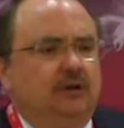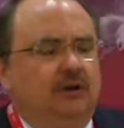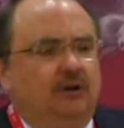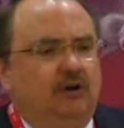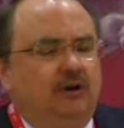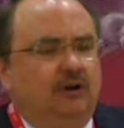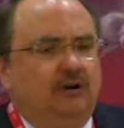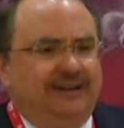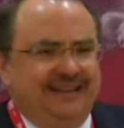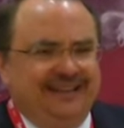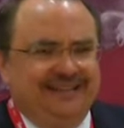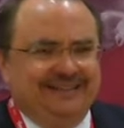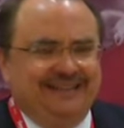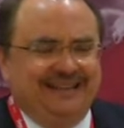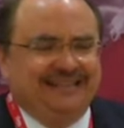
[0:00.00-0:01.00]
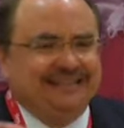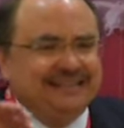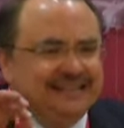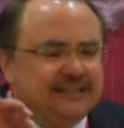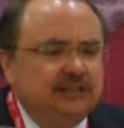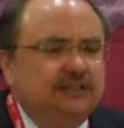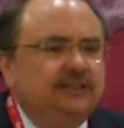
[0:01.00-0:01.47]
are can
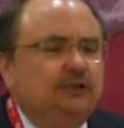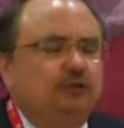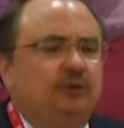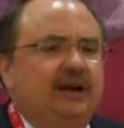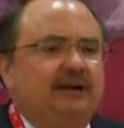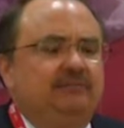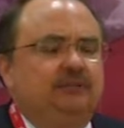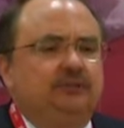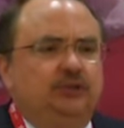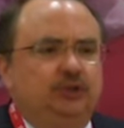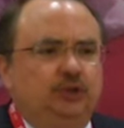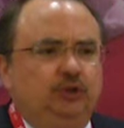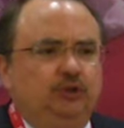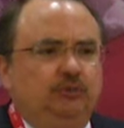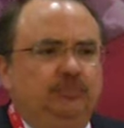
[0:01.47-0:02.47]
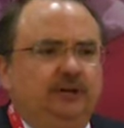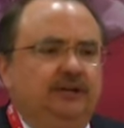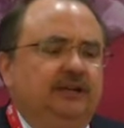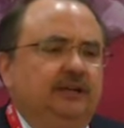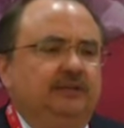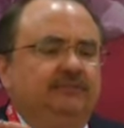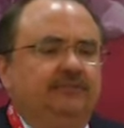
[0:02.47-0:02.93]
legally travel to Cuba
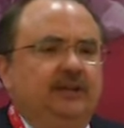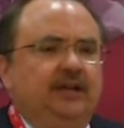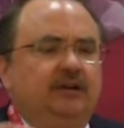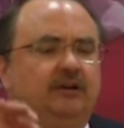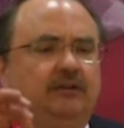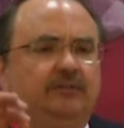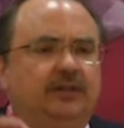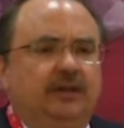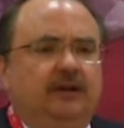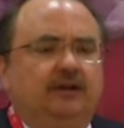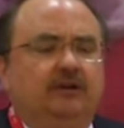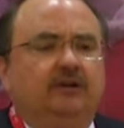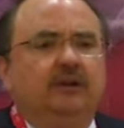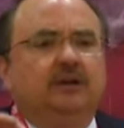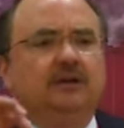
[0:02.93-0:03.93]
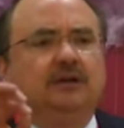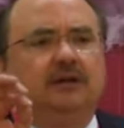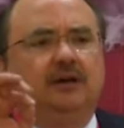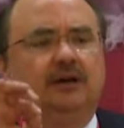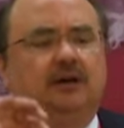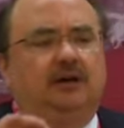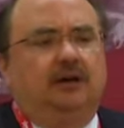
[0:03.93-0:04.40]
if they are there
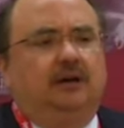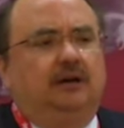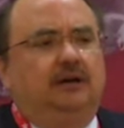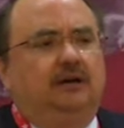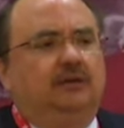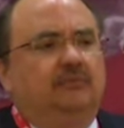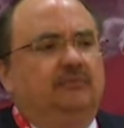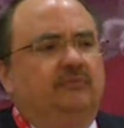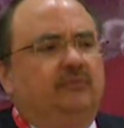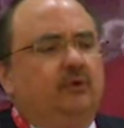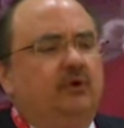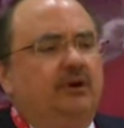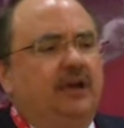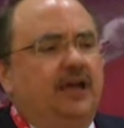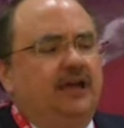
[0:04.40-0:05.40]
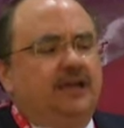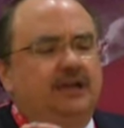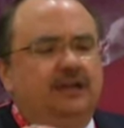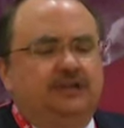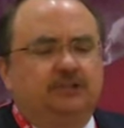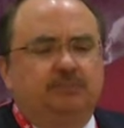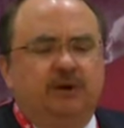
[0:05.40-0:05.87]
for an
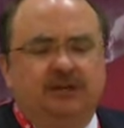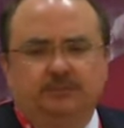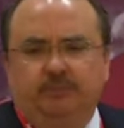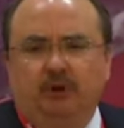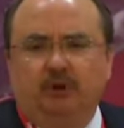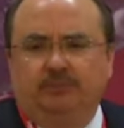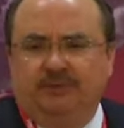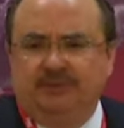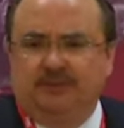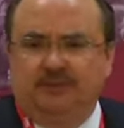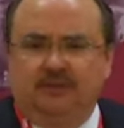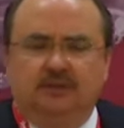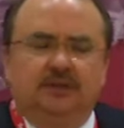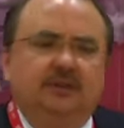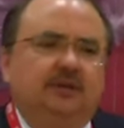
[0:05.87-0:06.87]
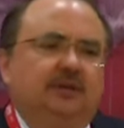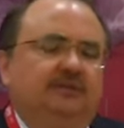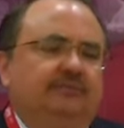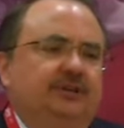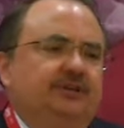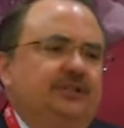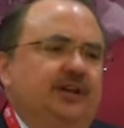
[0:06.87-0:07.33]
express purpose.
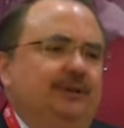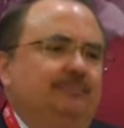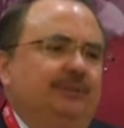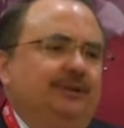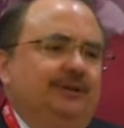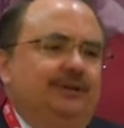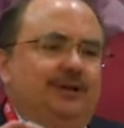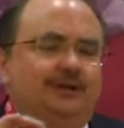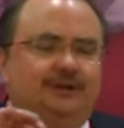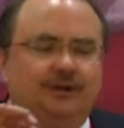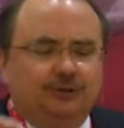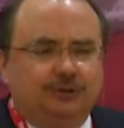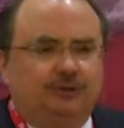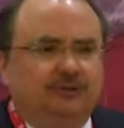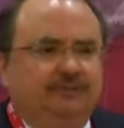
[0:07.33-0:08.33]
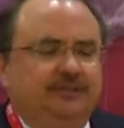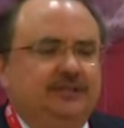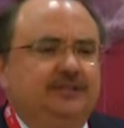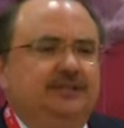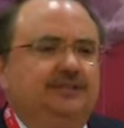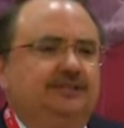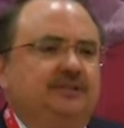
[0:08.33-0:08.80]
For example, a cultural
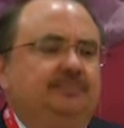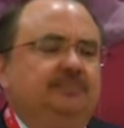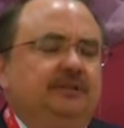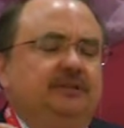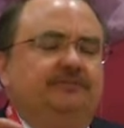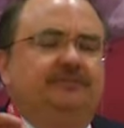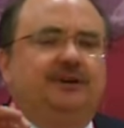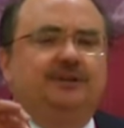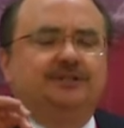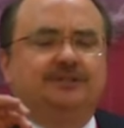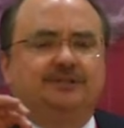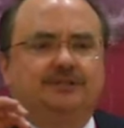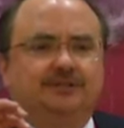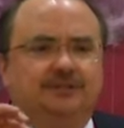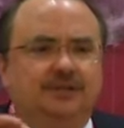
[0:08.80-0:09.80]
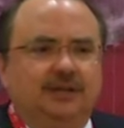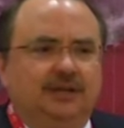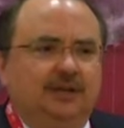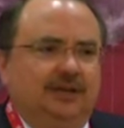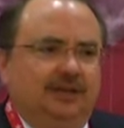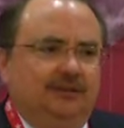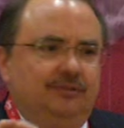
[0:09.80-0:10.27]
visit, something that fosters,
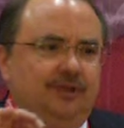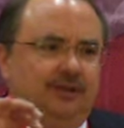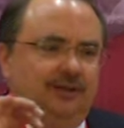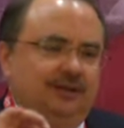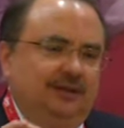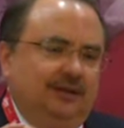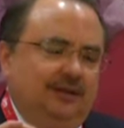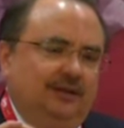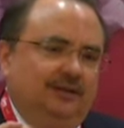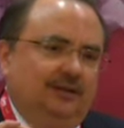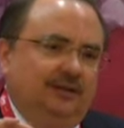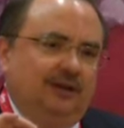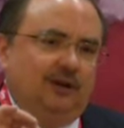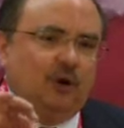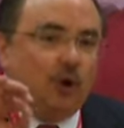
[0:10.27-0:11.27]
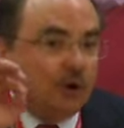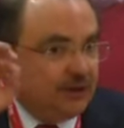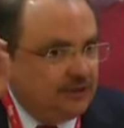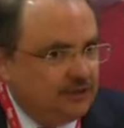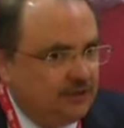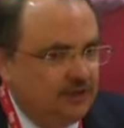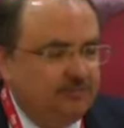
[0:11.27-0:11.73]
in
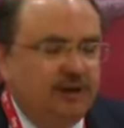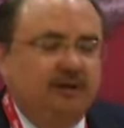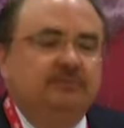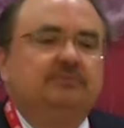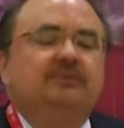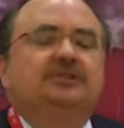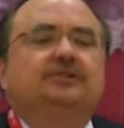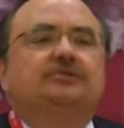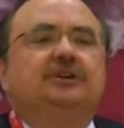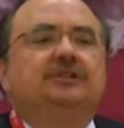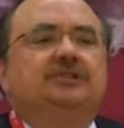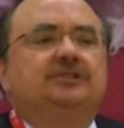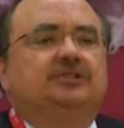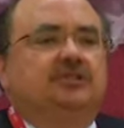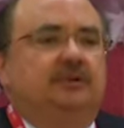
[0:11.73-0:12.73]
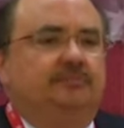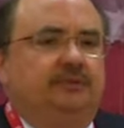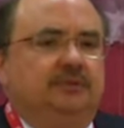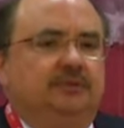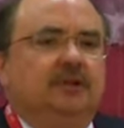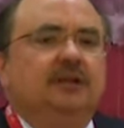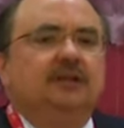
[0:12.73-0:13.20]
according to the Obama administration,
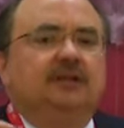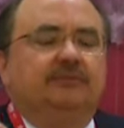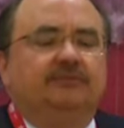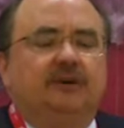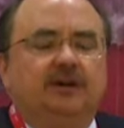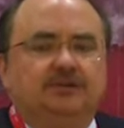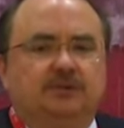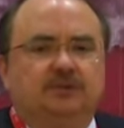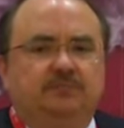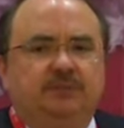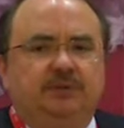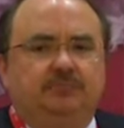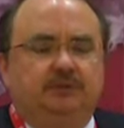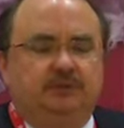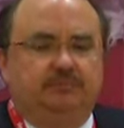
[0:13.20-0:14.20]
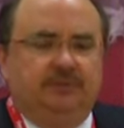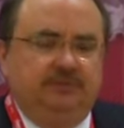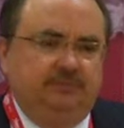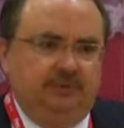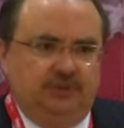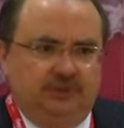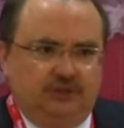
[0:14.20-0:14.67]
something that fosters
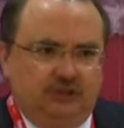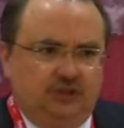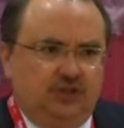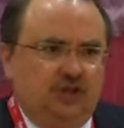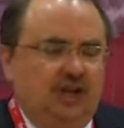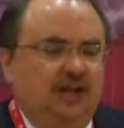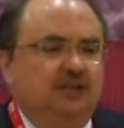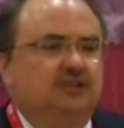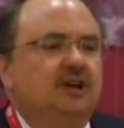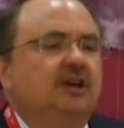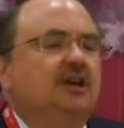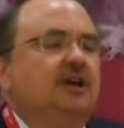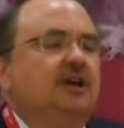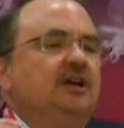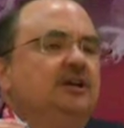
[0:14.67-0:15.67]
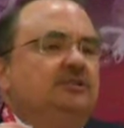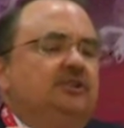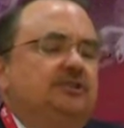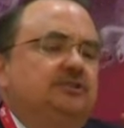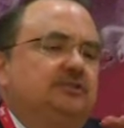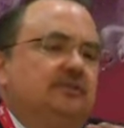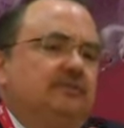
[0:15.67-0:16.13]
people-to-people exchange.
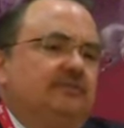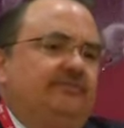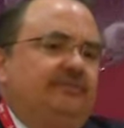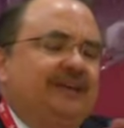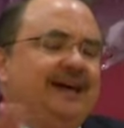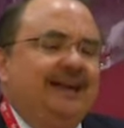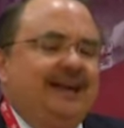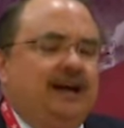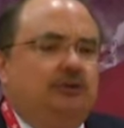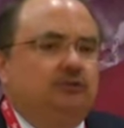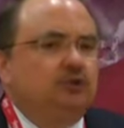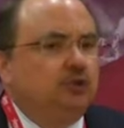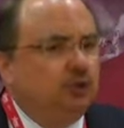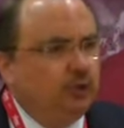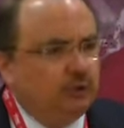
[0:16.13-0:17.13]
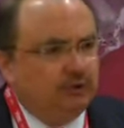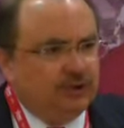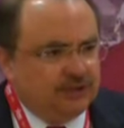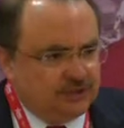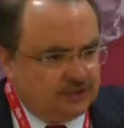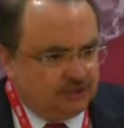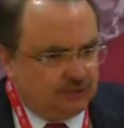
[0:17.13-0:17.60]
Just flat-out
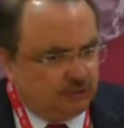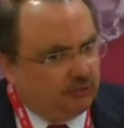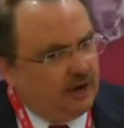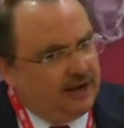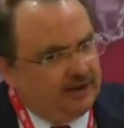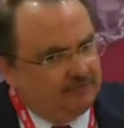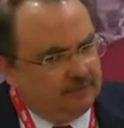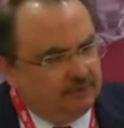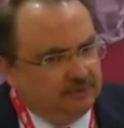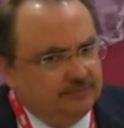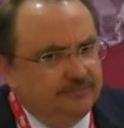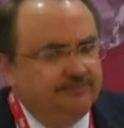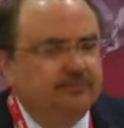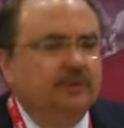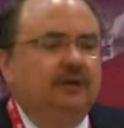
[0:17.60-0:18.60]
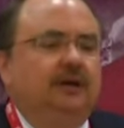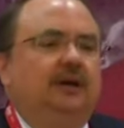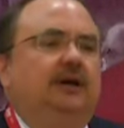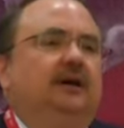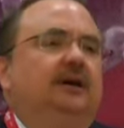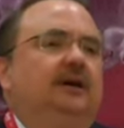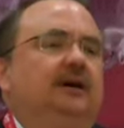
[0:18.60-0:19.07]
tourist travel
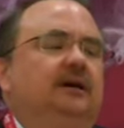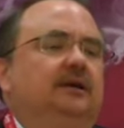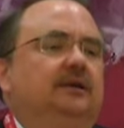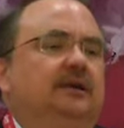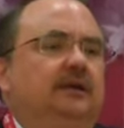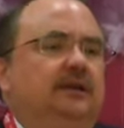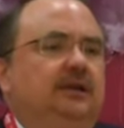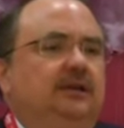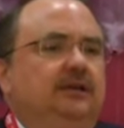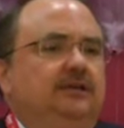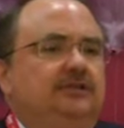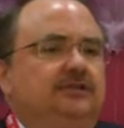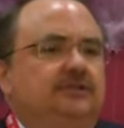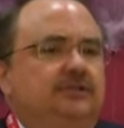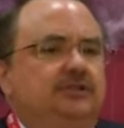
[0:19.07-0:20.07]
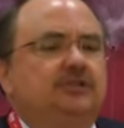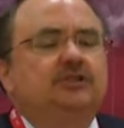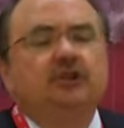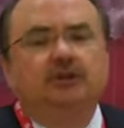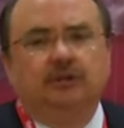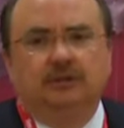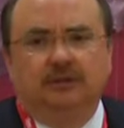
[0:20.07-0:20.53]
is
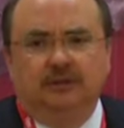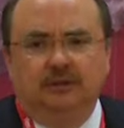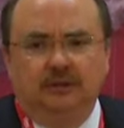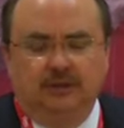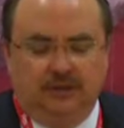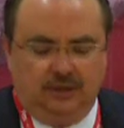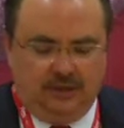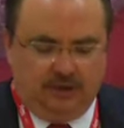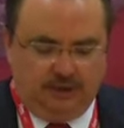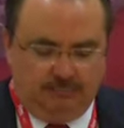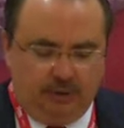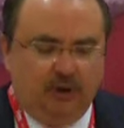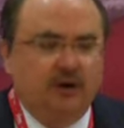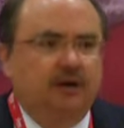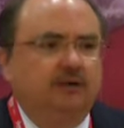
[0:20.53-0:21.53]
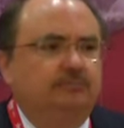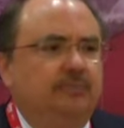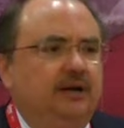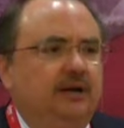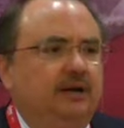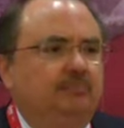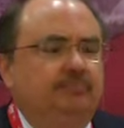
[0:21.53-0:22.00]
still barred
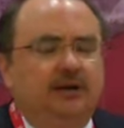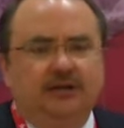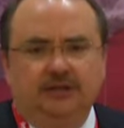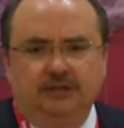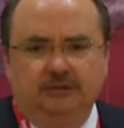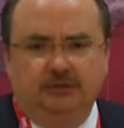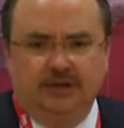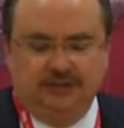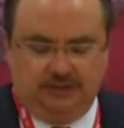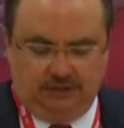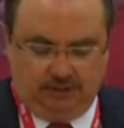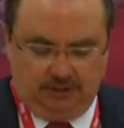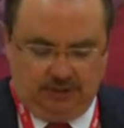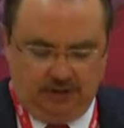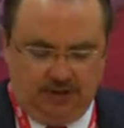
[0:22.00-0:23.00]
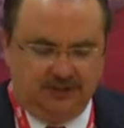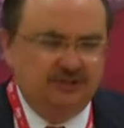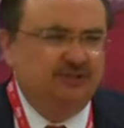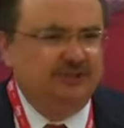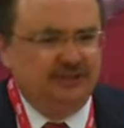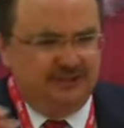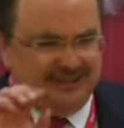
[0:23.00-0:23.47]
by U.S. law.
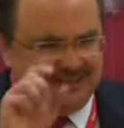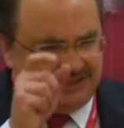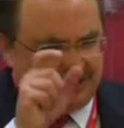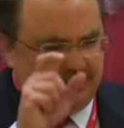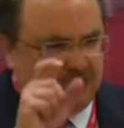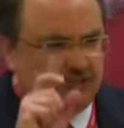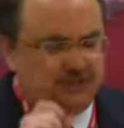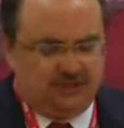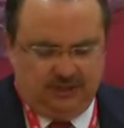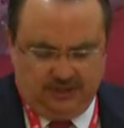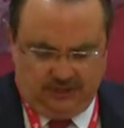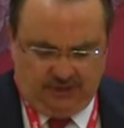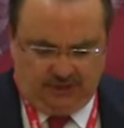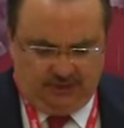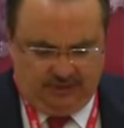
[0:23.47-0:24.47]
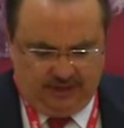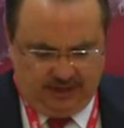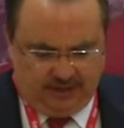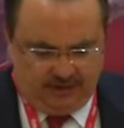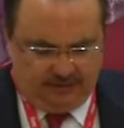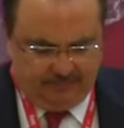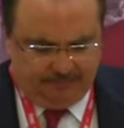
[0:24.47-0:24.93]
So that's the distinction
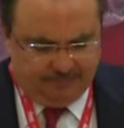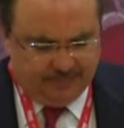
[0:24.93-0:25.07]
there.